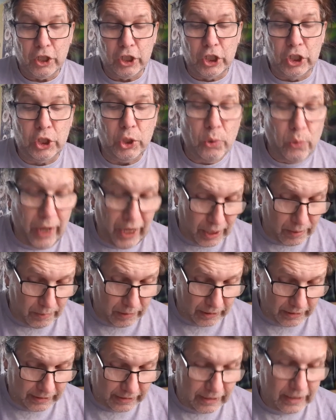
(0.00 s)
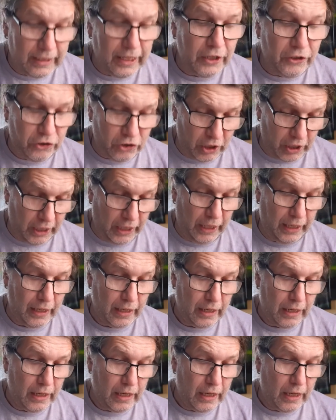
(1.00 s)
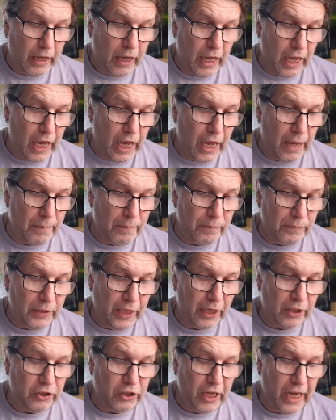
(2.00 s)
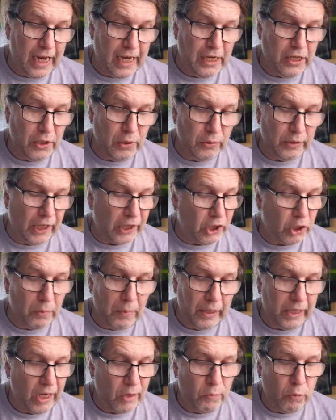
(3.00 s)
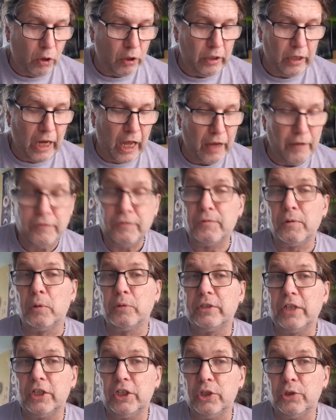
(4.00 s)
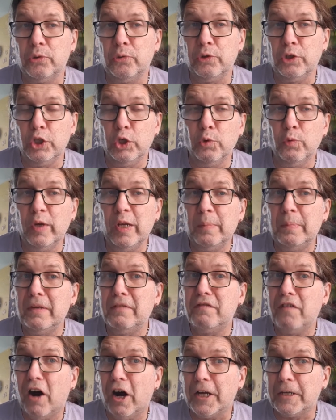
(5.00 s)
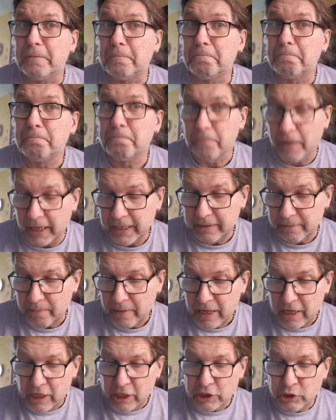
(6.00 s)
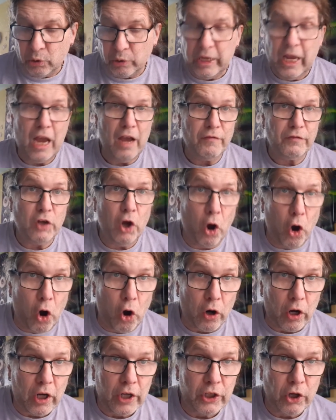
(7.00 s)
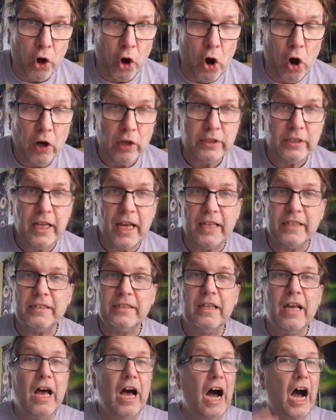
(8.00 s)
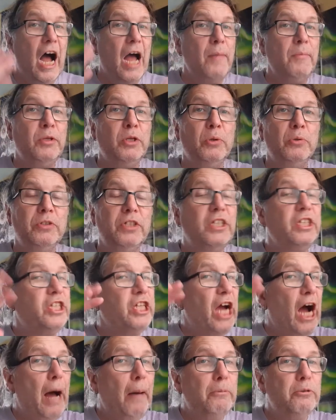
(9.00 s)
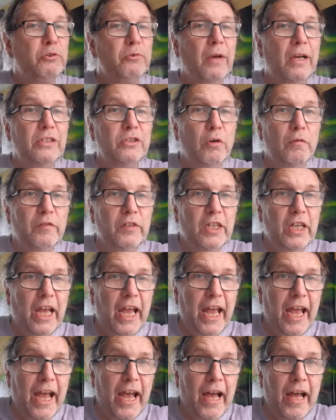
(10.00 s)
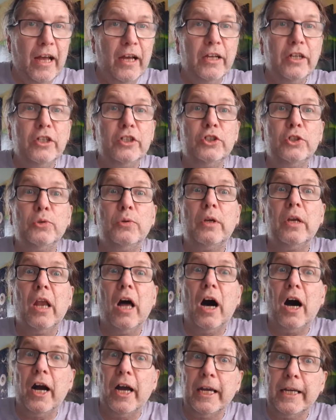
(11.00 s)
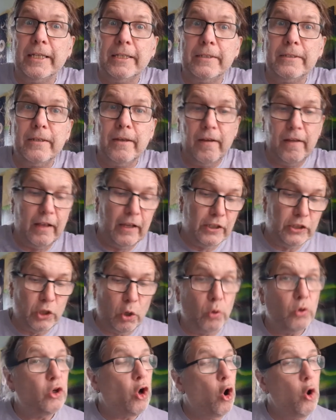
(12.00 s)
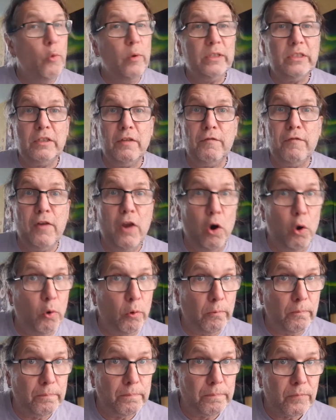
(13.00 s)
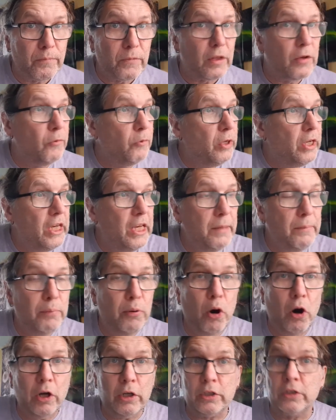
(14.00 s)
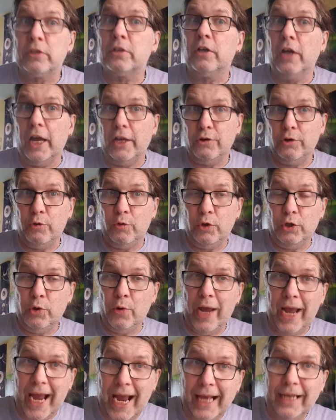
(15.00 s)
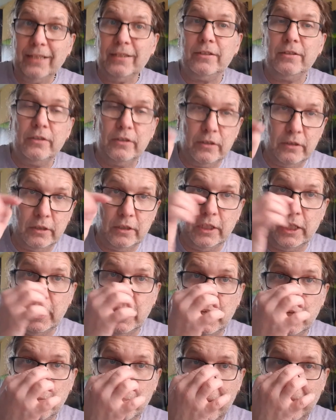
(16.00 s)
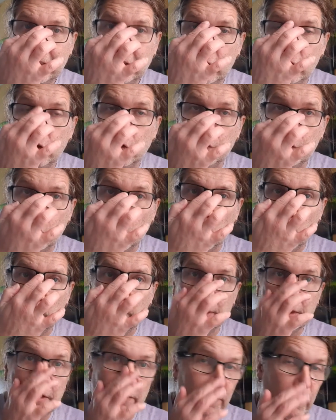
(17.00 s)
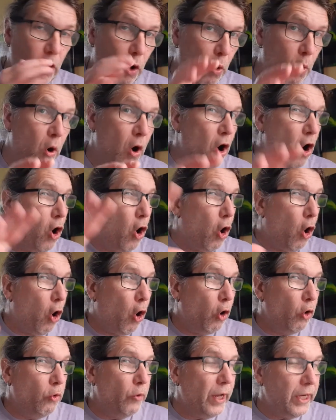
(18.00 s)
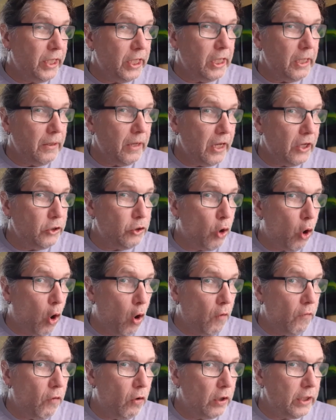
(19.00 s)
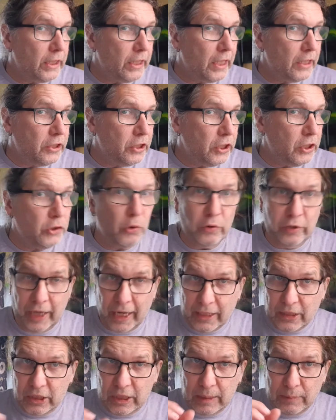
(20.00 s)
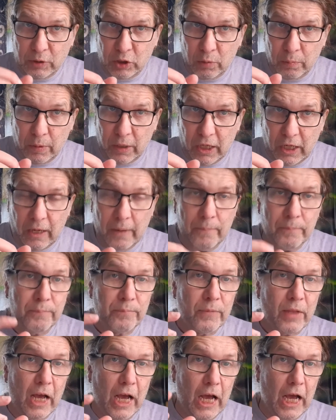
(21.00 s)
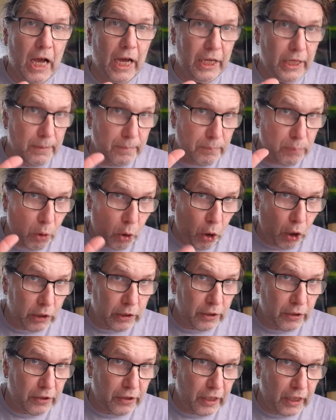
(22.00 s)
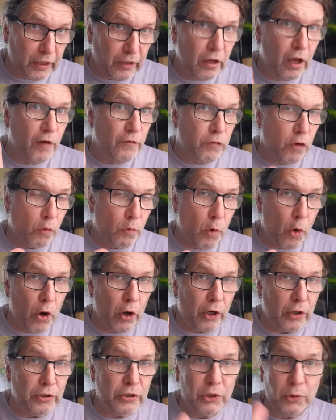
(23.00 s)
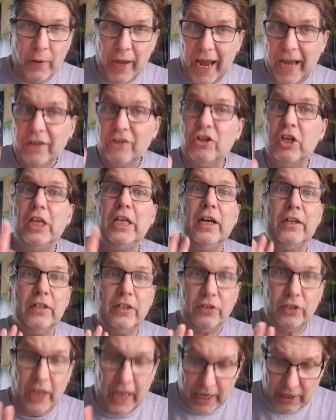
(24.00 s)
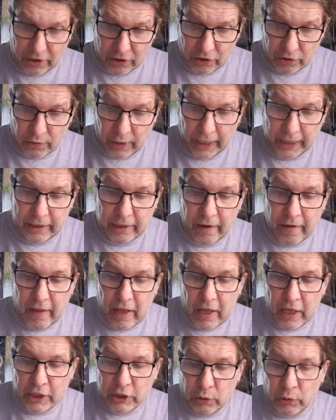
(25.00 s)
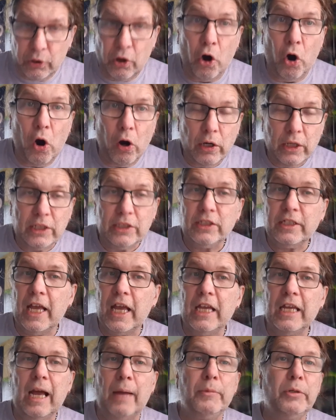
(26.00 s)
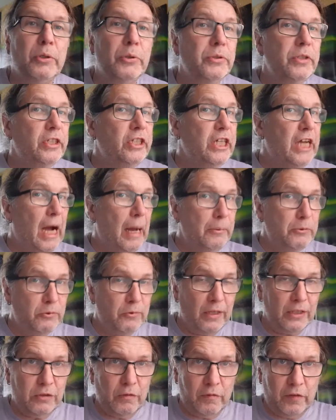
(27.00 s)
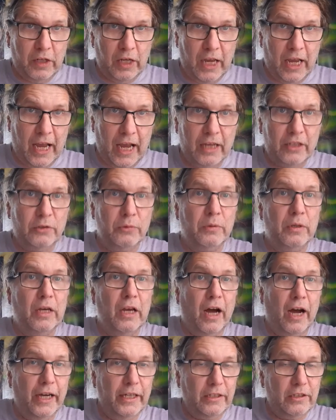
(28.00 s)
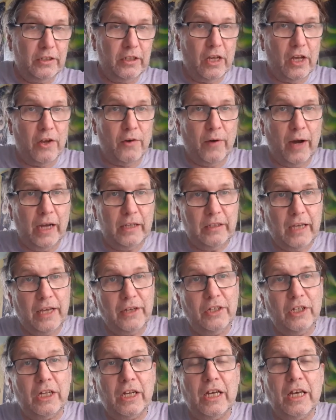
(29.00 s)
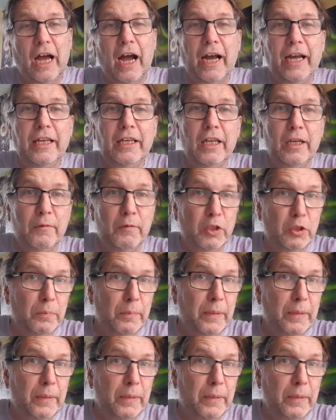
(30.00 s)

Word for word: two animals, literally, um, that tell you that no matter what life throws at you, you will be fine, right? So you have the hawk. The hawk says, I'm using the upthrust of the air to glide. So go with the flow really important and you, you had the message of going with the flow already in your overall energy so that seems to be uh, an important thing for Virgos to actually understand right so the hawk is saying I'm using the upthrust of the air to glide right and the gliding which